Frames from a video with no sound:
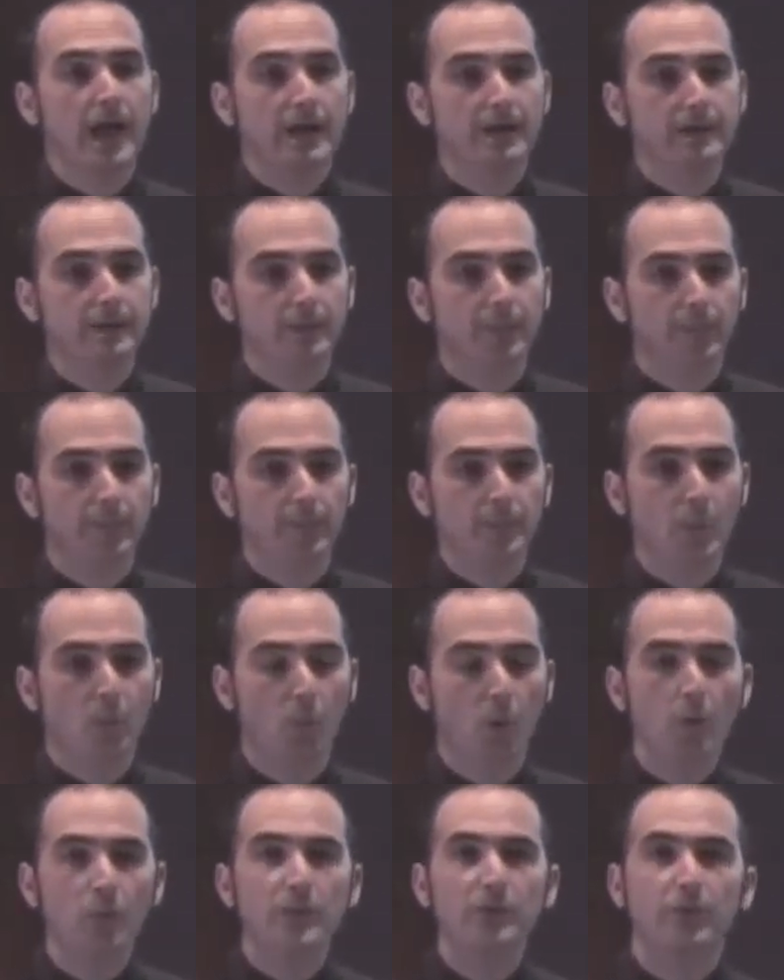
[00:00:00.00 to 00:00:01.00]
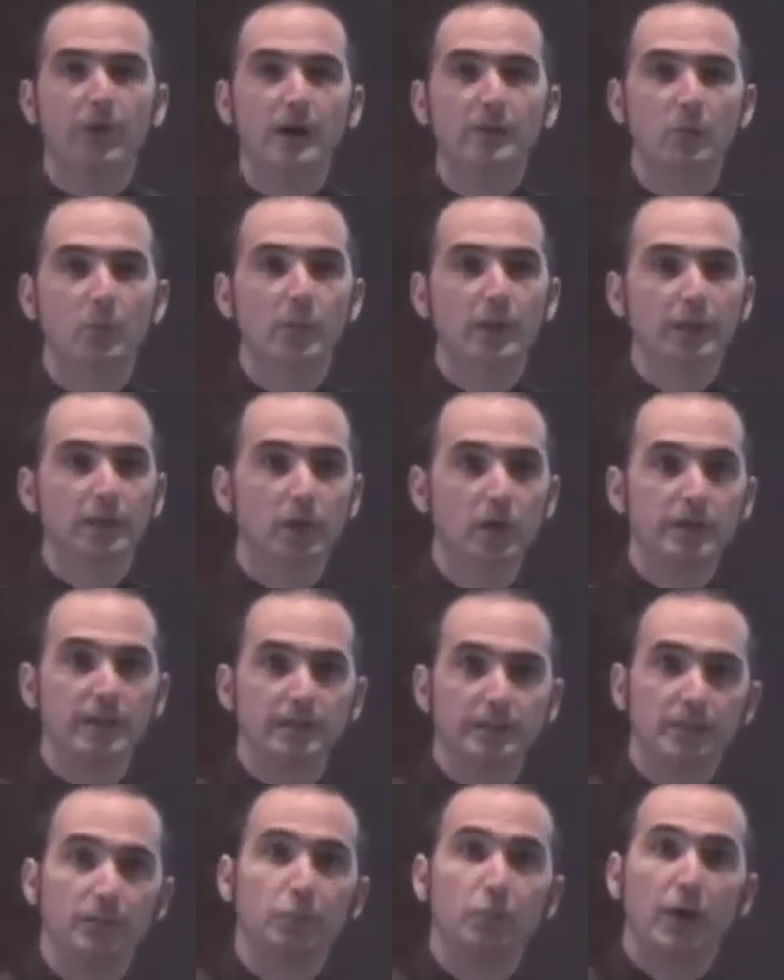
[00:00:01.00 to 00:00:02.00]
And what we find when we look
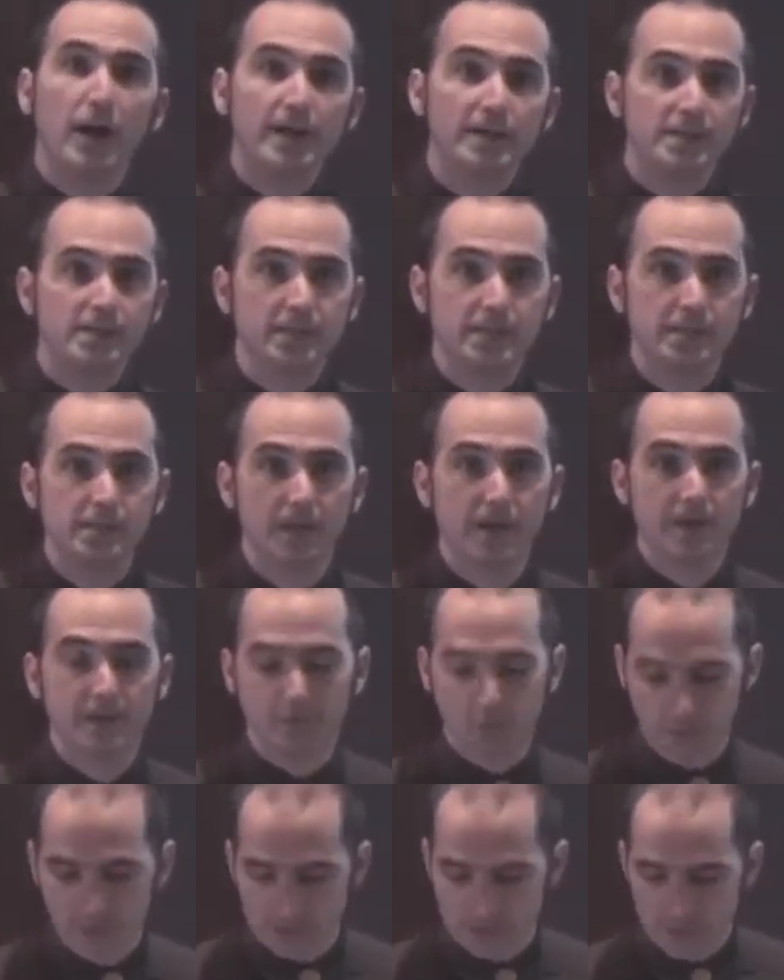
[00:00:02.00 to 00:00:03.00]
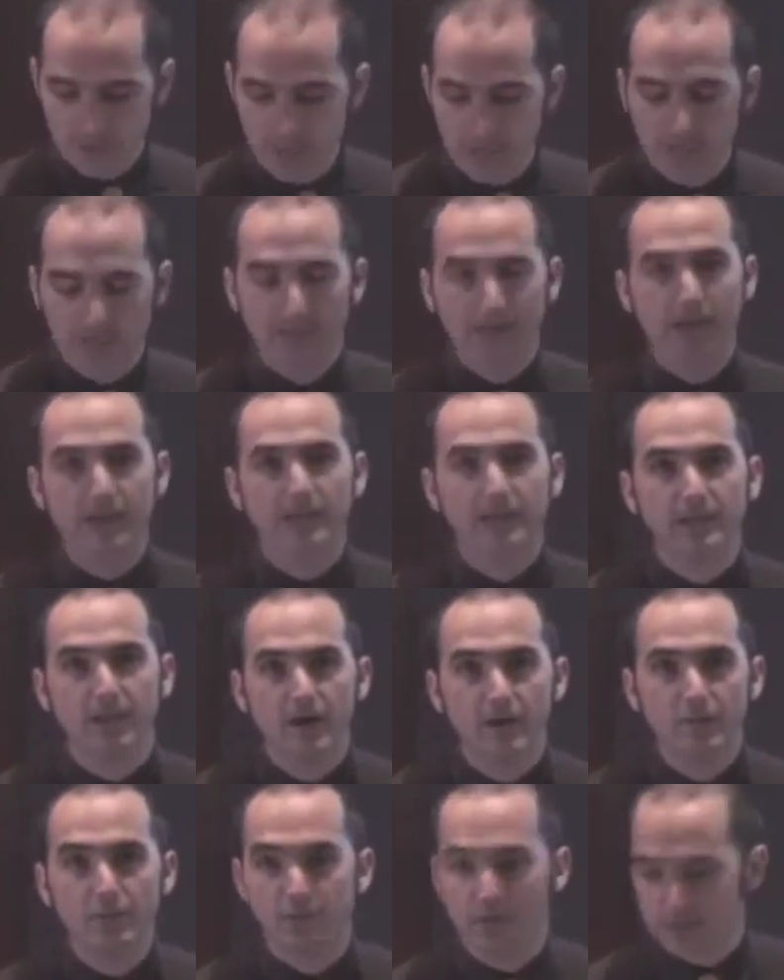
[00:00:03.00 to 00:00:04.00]
at the praxis side of religion, and I
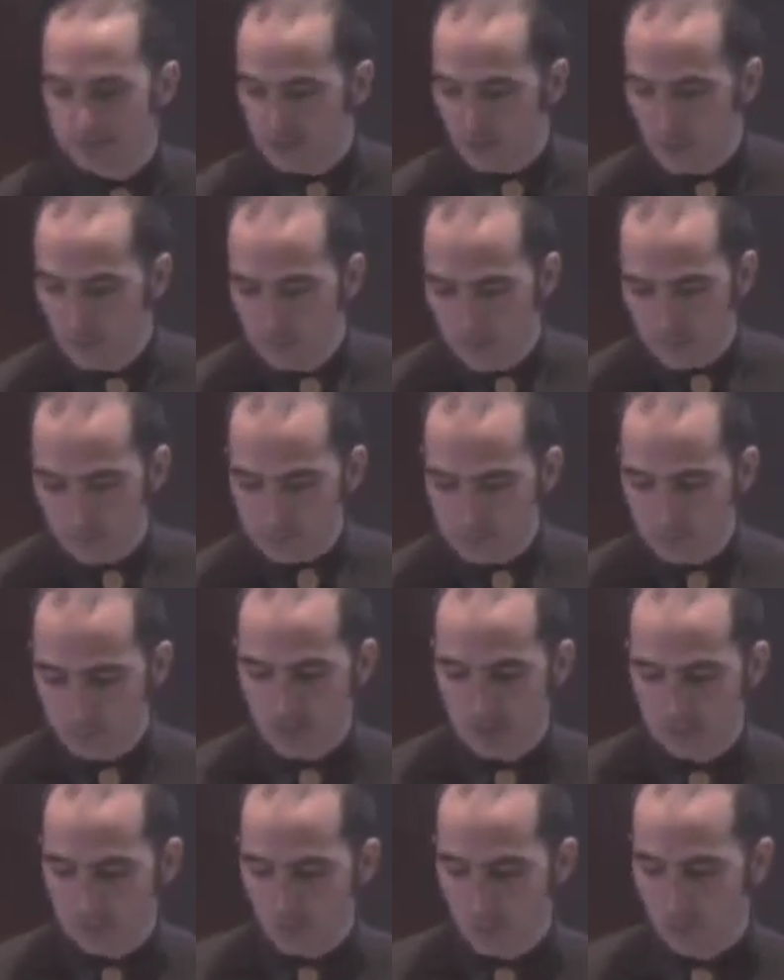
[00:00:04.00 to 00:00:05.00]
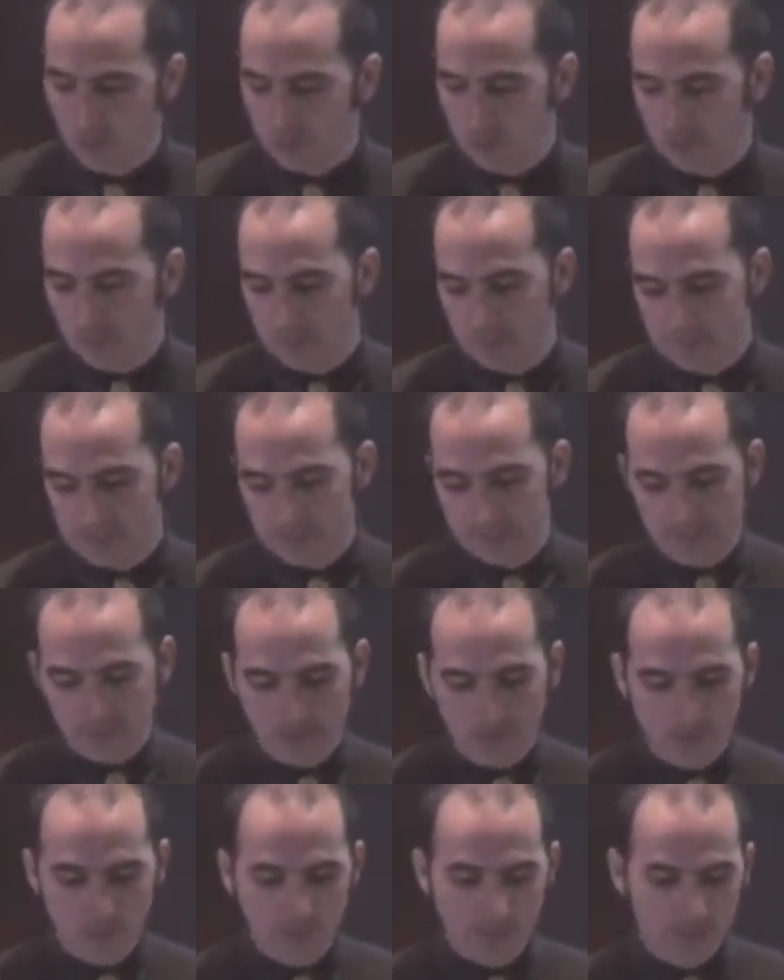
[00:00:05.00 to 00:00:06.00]
love the term that was brought up earlier. Let me see if I
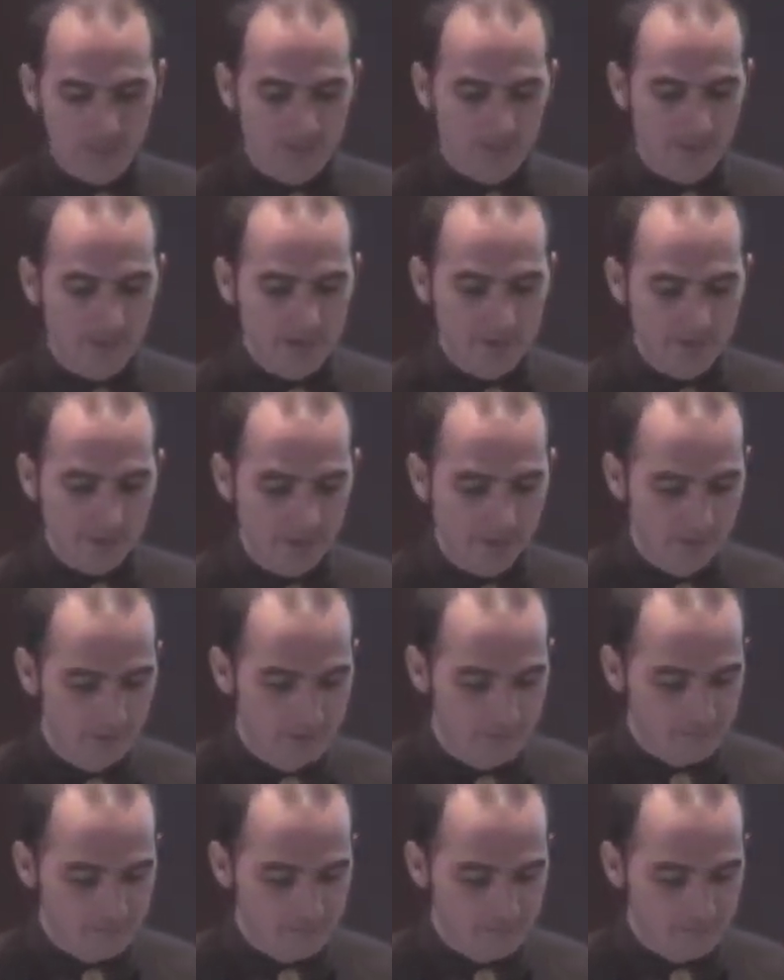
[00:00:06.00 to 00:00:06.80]
can quickly find it.